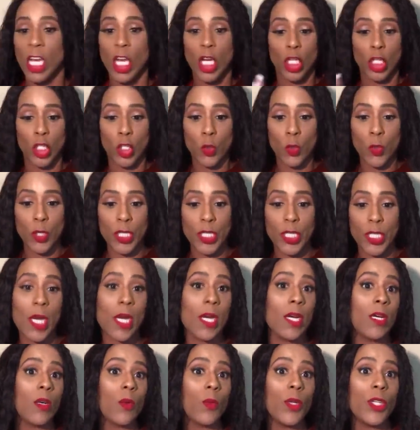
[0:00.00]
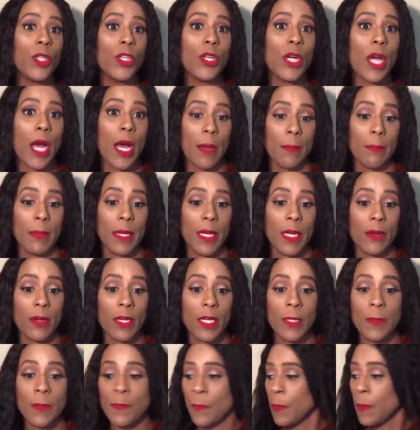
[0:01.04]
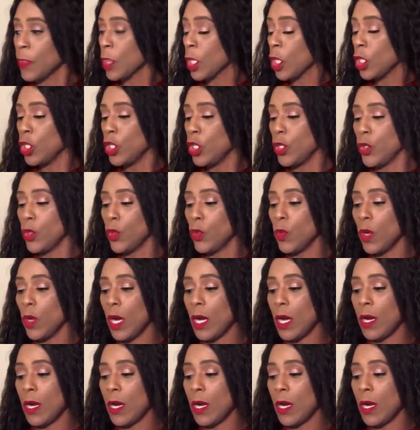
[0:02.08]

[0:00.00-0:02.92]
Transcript: you were young when you got married. You